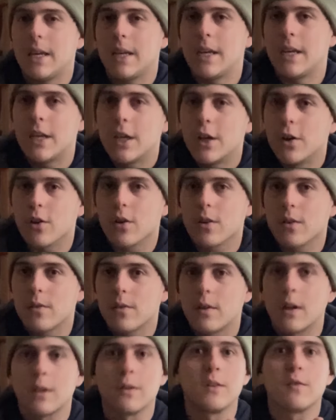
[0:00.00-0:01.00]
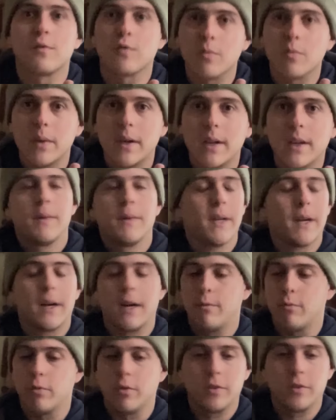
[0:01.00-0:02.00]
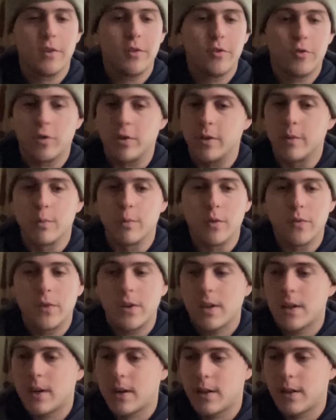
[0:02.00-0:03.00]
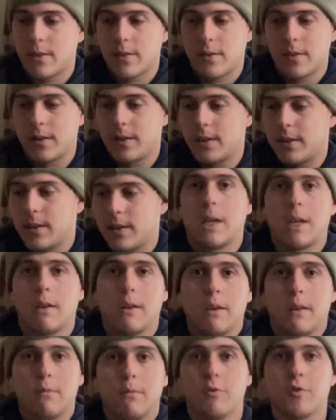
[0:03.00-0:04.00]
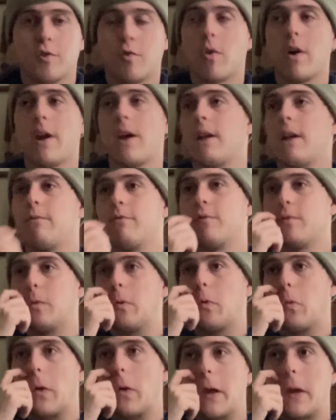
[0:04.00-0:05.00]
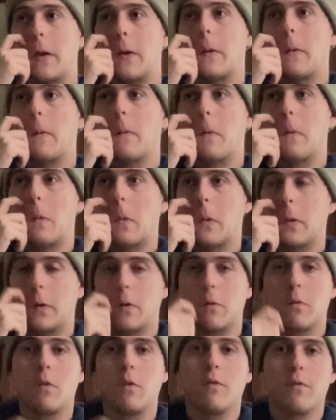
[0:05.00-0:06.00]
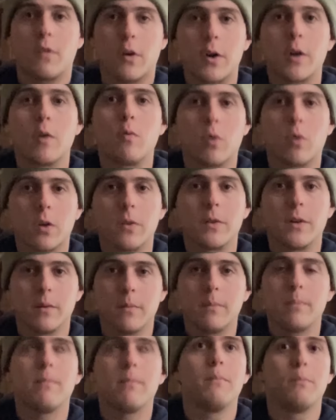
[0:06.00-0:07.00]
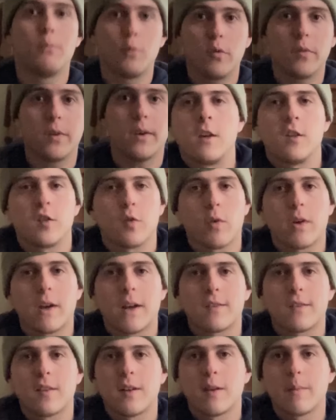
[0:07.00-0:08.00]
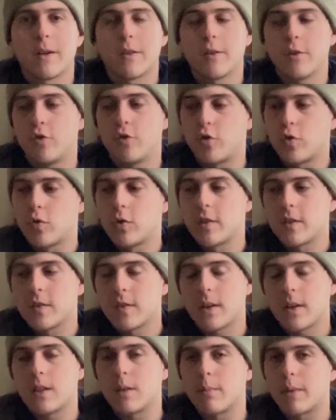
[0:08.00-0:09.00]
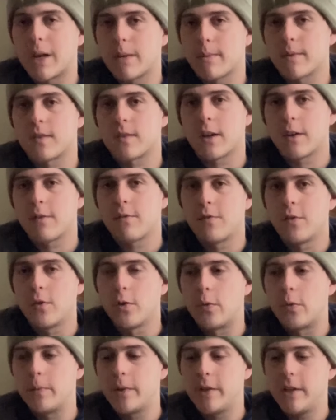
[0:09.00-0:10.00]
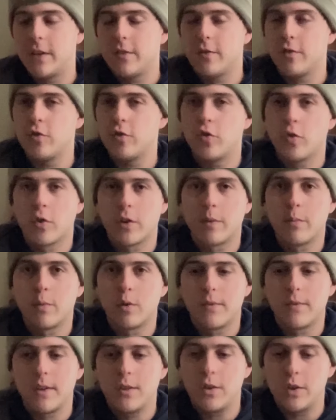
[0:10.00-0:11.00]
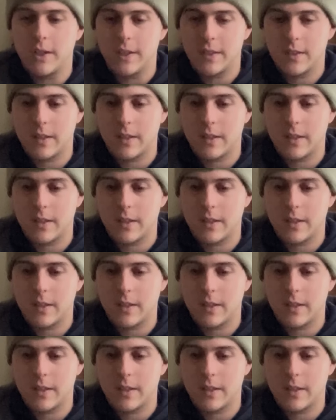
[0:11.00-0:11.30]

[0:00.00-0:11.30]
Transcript: here, at least for me. But yeah, I really enjoyed the movie, and I think it was great. It was a great, like a very well done movie. So what do you guys think about the Judas and the Black Messiah film? Do you guys enjoy the movie? Do you guys